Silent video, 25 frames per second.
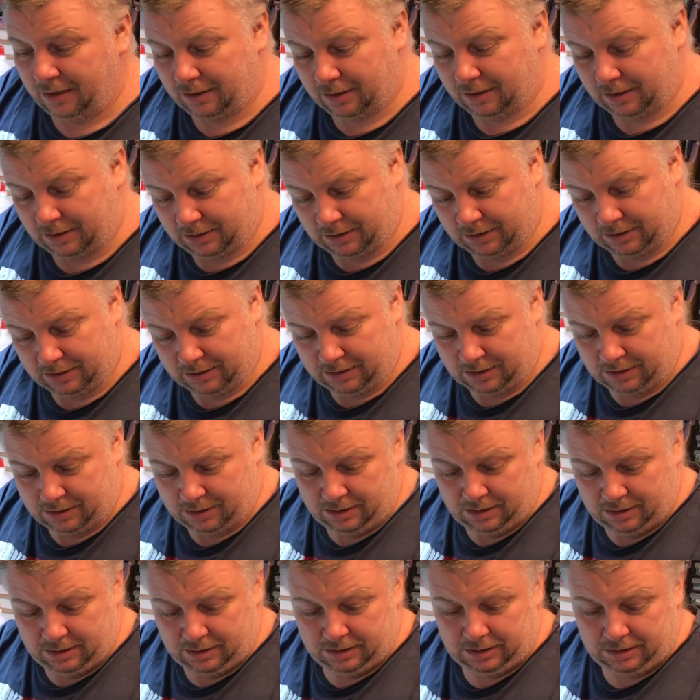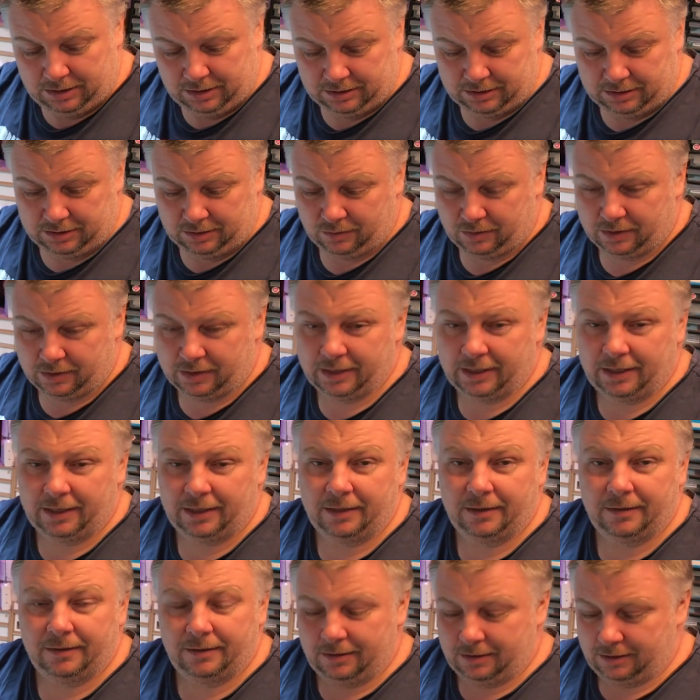yeah just a nice little kit
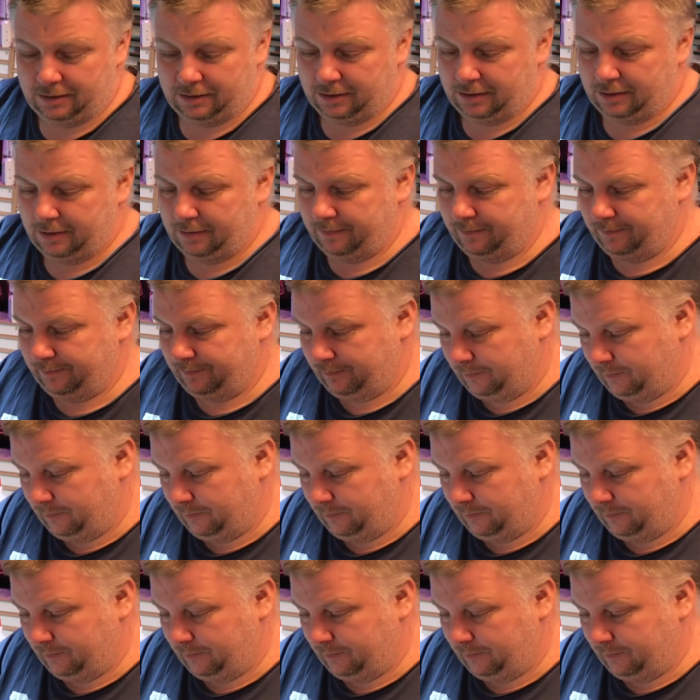um,